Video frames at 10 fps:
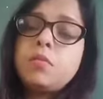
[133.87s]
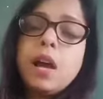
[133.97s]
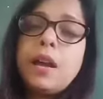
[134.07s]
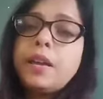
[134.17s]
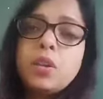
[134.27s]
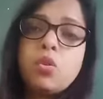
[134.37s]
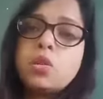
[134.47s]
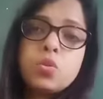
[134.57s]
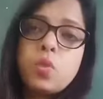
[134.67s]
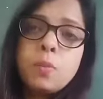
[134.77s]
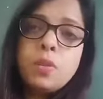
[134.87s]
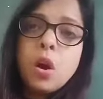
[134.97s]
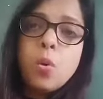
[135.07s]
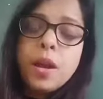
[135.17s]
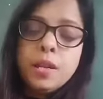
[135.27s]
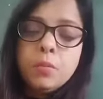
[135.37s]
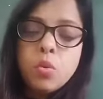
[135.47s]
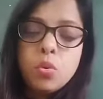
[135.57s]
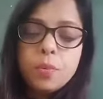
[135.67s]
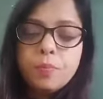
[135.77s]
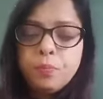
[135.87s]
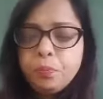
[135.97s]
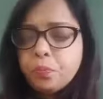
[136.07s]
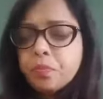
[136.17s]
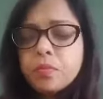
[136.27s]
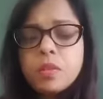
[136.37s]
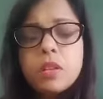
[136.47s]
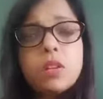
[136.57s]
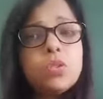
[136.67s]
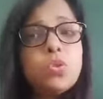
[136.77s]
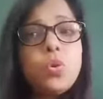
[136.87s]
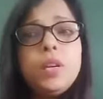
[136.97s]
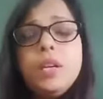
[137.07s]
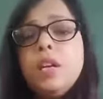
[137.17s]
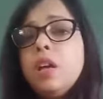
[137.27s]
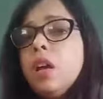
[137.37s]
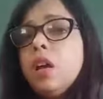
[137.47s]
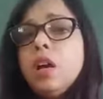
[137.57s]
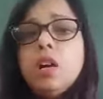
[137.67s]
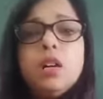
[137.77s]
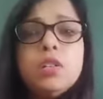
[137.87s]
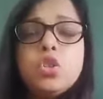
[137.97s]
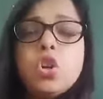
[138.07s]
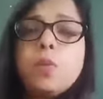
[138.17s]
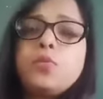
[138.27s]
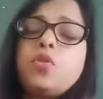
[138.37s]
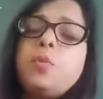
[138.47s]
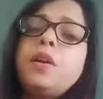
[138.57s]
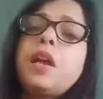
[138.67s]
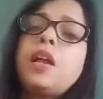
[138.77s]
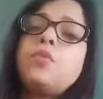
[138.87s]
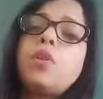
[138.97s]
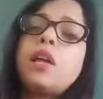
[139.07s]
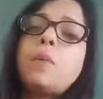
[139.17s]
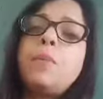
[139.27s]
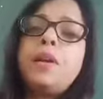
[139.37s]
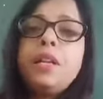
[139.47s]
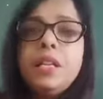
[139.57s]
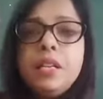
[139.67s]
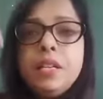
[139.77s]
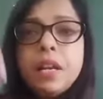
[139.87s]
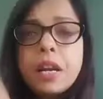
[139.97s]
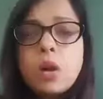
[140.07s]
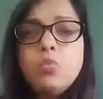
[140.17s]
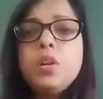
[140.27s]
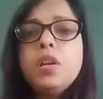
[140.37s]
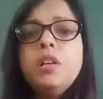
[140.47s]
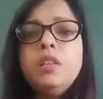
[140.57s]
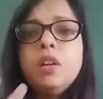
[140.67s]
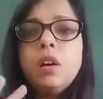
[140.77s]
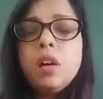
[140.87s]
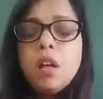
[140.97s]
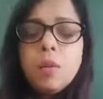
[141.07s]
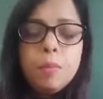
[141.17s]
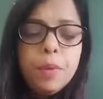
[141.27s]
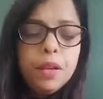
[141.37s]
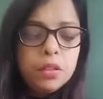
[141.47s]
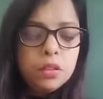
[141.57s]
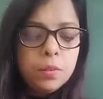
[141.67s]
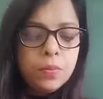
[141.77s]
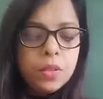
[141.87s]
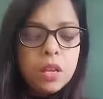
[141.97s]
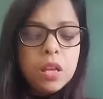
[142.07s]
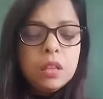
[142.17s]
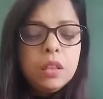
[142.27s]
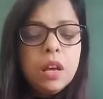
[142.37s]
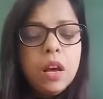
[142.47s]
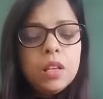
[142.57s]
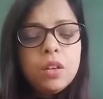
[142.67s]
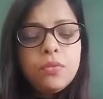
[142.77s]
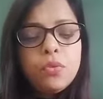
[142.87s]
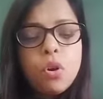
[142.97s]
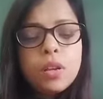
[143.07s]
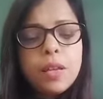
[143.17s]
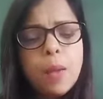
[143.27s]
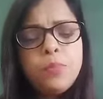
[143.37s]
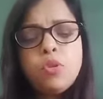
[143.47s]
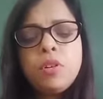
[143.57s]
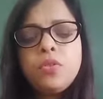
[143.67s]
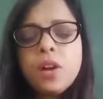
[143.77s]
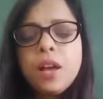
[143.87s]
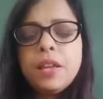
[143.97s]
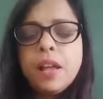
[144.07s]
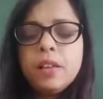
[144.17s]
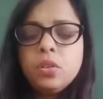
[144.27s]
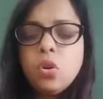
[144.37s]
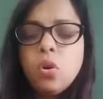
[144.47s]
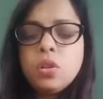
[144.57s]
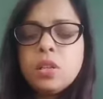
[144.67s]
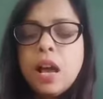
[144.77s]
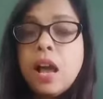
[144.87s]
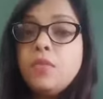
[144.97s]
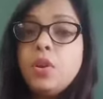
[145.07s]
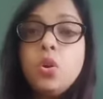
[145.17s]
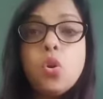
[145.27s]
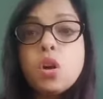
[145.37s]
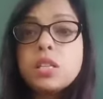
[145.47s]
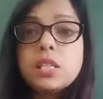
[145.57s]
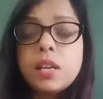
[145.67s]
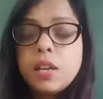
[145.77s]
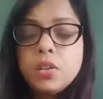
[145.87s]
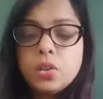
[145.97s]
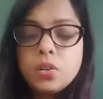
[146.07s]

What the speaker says: I cannot swim now anymore." So he stopped swimming, and what happened? He drowned in the milk. The other frog kept on trying and thought, "I will not surrender.